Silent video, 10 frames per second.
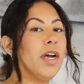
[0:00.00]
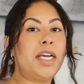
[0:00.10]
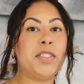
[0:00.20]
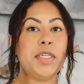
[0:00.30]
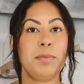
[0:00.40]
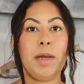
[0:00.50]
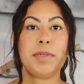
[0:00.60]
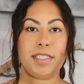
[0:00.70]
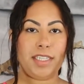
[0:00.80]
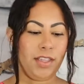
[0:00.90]
as you can
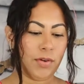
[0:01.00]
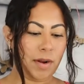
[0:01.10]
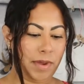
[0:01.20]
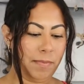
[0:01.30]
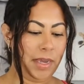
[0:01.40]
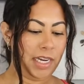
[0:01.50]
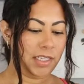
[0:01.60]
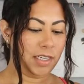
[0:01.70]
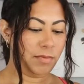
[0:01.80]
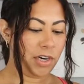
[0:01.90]
probably see throughout my
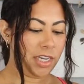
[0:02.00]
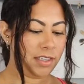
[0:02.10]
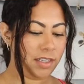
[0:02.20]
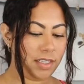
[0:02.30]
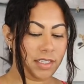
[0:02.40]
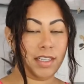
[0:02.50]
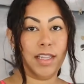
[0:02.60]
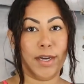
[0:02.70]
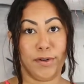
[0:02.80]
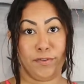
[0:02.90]
painting process, it's a
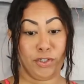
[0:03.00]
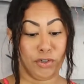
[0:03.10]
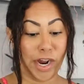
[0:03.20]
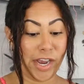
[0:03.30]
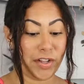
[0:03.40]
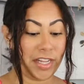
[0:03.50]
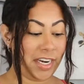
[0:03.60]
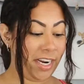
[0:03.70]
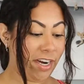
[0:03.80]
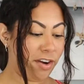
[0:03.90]
lot of trial
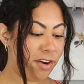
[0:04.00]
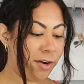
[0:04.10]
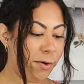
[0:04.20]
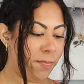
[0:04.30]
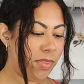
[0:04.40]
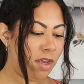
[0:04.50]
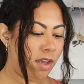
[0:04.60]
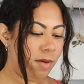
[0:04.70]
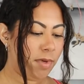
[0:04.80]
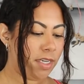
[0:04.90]
and error,
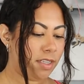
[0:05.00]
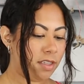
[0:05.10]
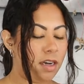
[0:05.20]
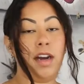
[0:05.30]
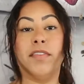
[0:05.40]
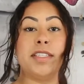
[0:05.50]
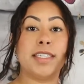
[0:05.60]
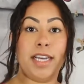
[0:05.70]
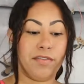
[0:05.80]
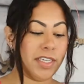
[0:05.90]
because
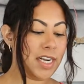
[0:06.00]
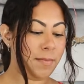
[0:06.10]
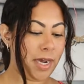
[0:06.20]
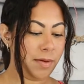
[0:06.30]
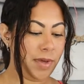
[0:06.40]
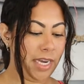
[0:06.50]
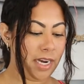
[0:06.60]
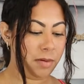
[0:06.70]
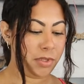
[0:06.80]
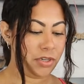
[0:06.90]
obviously every time I paint,
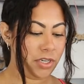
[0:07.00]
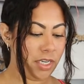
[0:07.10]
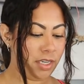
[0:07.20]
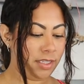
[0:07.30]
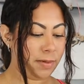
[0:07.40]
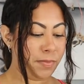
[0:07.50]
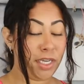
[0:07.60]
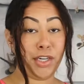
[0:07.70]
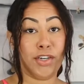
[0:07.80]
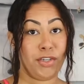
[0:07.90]
I'm learning
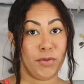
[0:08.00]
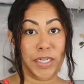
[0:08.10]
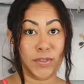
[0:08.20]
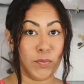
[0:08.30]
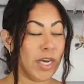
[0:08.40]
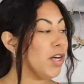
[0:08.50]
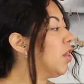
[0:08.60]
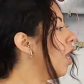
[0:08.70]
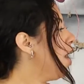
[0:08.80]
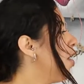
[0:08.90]
something new as
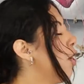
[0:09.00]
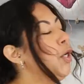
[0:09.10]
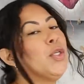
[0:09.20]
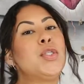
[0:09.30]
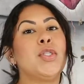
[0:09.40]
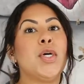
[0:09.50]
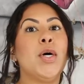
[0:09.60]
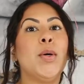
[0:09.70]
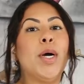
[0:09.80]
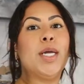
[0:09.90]
well.
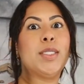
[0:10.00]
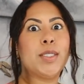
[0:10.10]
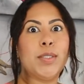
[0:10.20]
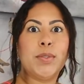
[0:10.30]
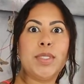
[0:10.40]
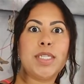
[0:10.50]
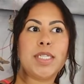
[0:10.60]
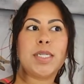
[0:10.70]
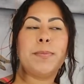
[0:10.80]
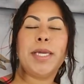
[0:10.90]
So
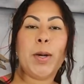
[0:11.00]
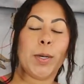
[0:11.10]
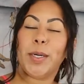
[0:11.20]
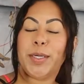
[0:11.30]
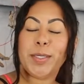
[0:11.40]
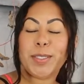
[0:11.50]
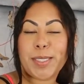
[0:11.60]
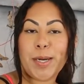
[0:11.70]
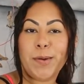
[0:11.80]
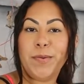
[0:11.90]
don't be hard on
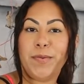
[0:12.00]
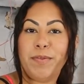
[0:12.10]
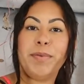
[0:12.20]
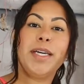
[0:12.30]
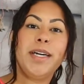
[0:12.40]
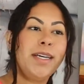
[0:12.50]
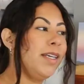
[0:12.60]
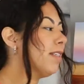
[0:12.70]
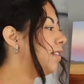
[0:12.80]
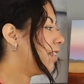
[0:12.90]
yourself,
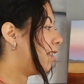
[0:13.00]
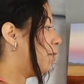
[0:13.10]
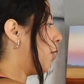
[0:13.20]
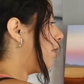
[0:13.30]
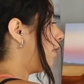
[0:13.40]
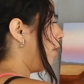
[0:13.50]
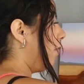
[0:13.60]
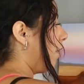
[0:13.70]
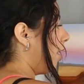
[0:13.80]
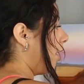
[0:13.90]
because it's supposed to be
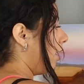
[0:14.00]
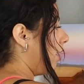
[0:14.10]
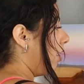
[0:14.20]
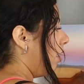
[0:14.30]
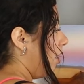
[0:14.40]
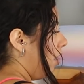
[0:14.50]
fun.